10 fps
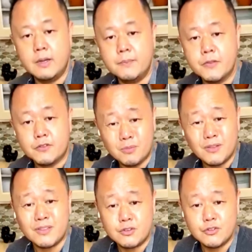it
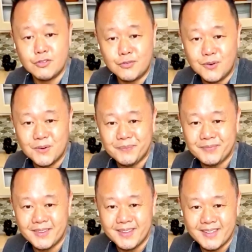smells like juicy fruit,
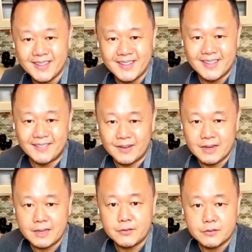
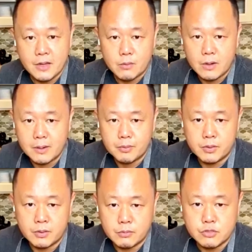right? If it's not ripe,
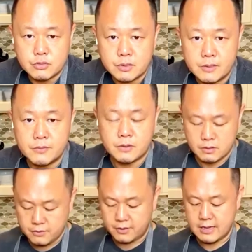would you leave it
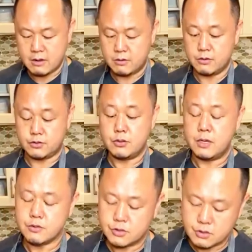on the counter? So
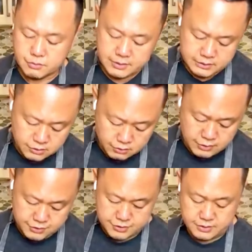here's a go, that's a good
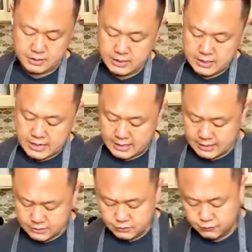question. I
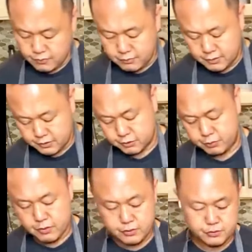got this from Melissa's
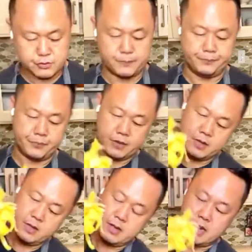Produce.
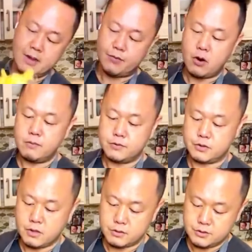I have
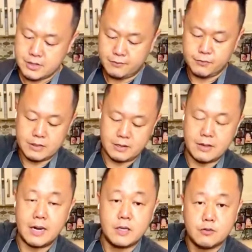harvested all the jackfruit out of
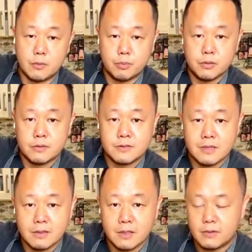it. I could start pulling this
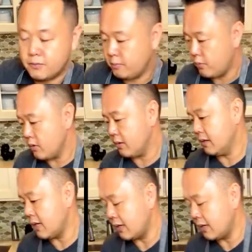out later for pork, and I